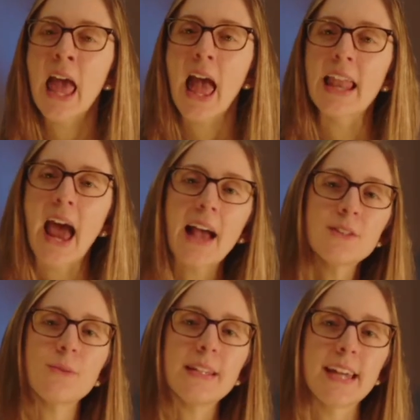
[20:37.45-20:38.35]
And as
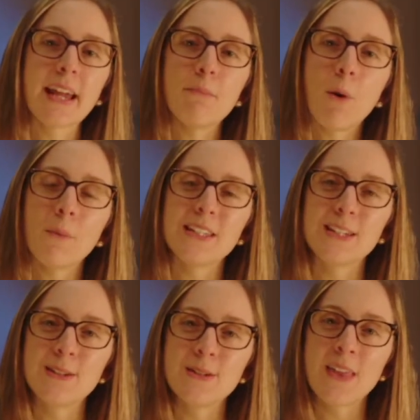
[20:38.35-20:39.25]
we take a moment to
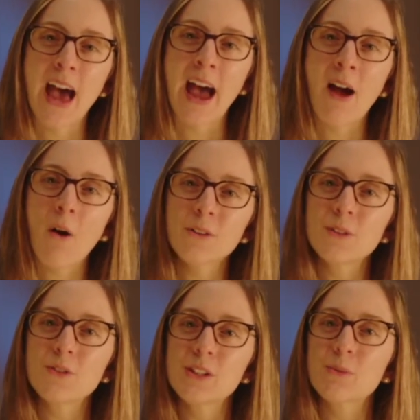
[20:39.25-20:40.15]
do that, I also
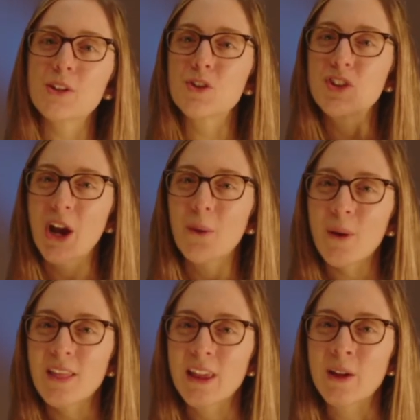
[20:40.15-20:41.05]
just want to share
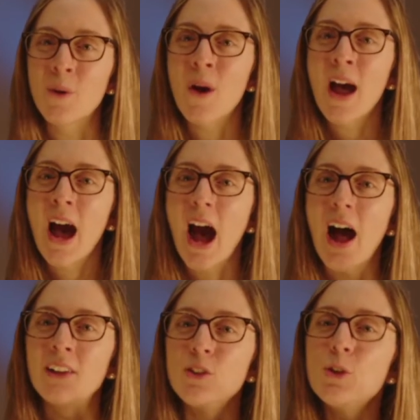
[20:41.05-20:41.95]
with you
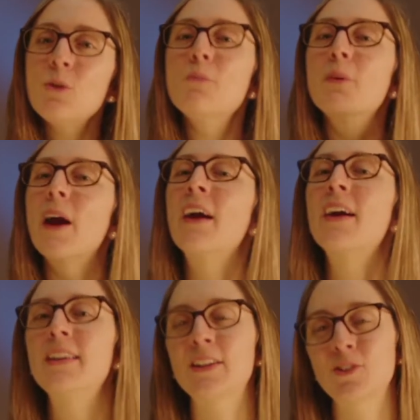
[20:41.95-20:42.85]
a new prayer
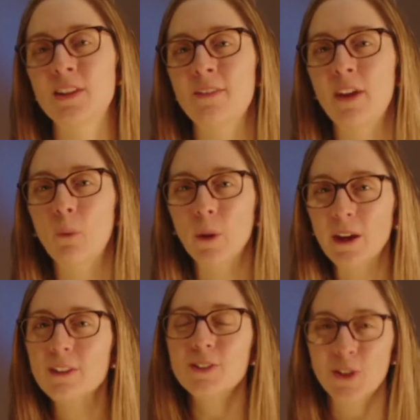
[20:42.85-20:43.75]
initiative that we
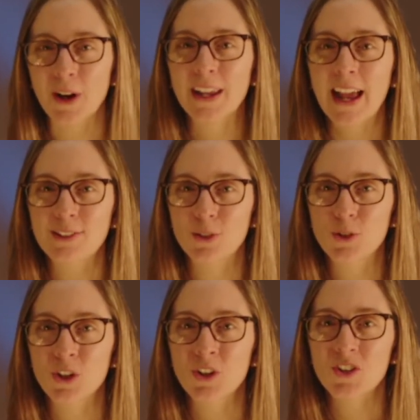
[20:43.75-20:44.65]
are starting as a
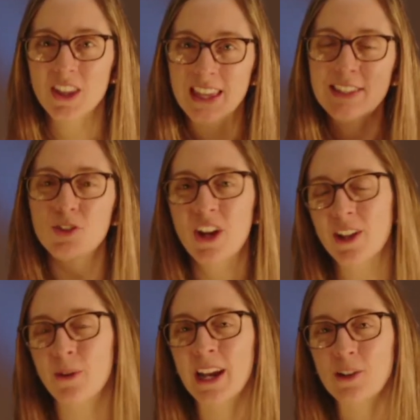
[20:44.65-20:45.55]
church this
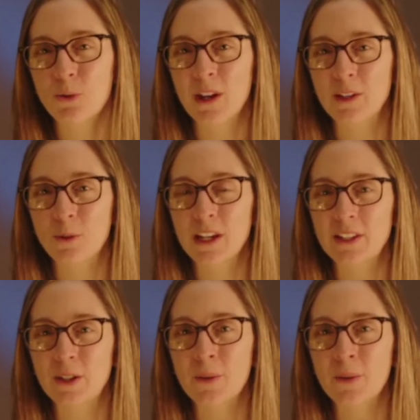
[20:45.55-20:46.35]
January in 2022.